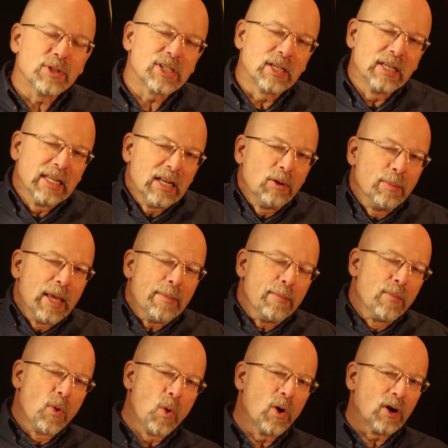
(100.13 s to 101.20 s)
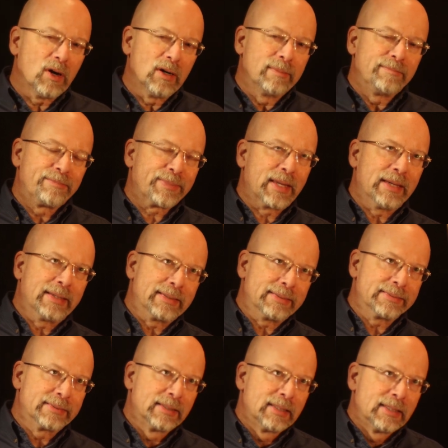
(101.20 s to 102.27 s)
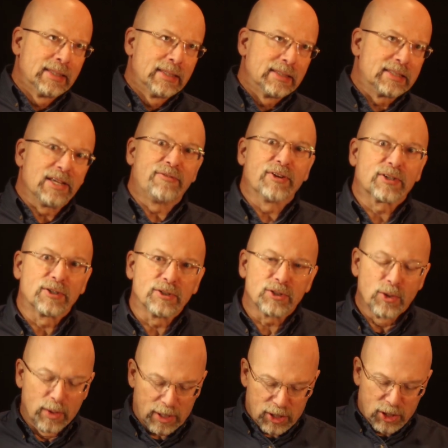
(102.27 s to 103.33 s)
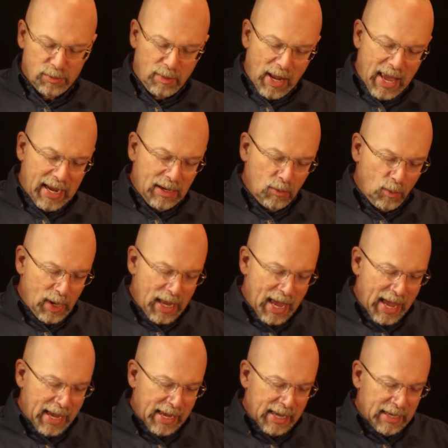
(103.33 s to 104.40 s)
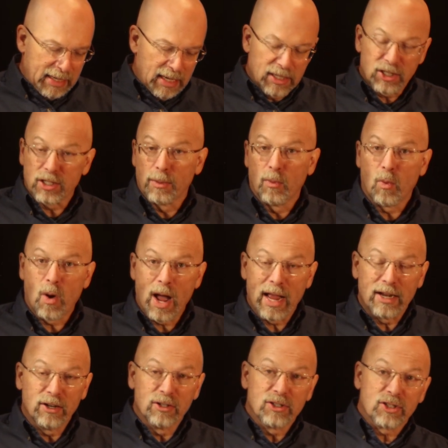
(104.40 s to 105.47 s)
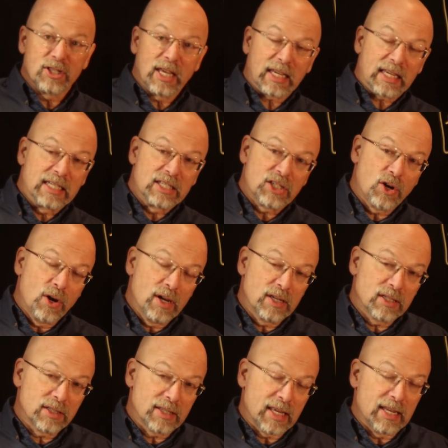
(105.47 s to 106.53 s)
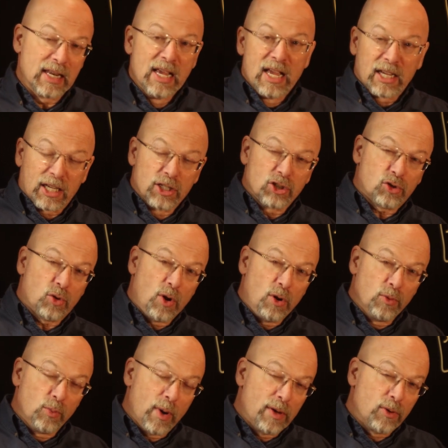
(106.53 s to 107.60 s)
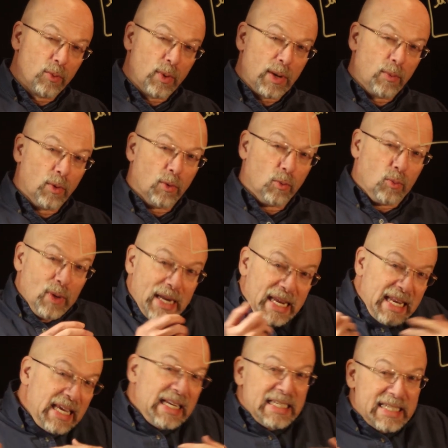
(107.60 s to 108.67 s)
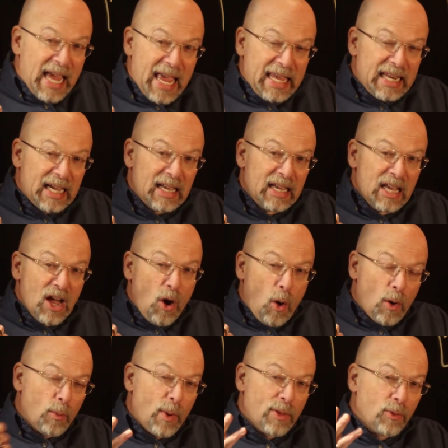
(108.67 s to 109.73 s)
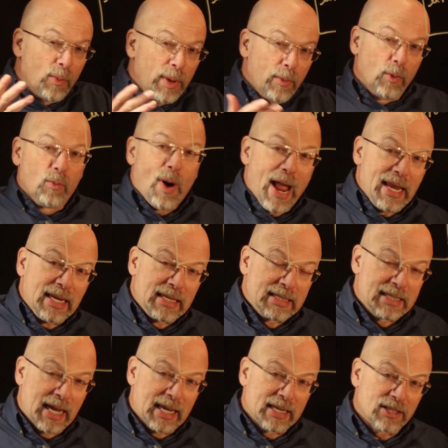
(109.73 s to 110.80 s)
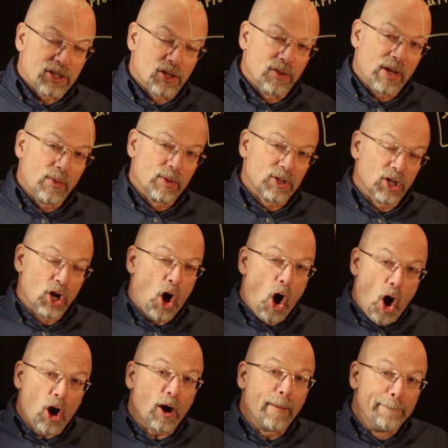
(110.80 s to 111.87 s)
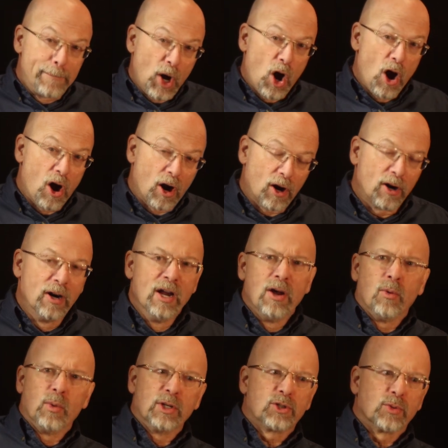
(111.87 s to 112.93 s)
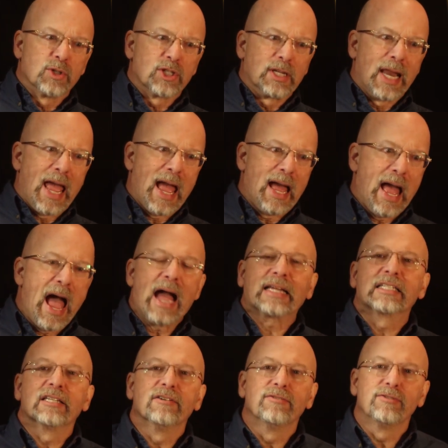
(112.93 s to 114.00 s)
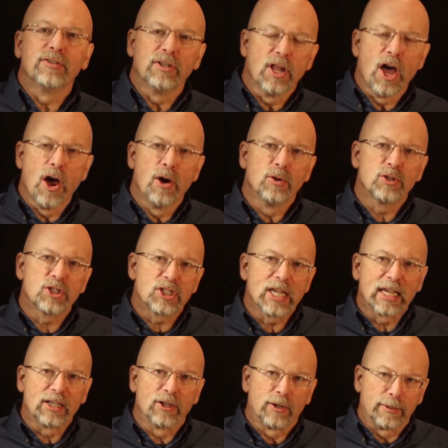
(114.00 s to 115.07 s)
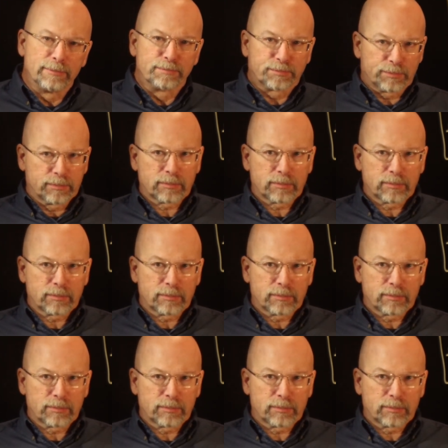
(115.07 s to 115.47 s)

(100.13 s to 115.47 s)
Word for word: was a little bit more difficult to explain. We had some wires that, that controlled whether we were reading data or whether we were writing data. So there was an R bar, which was an active low signal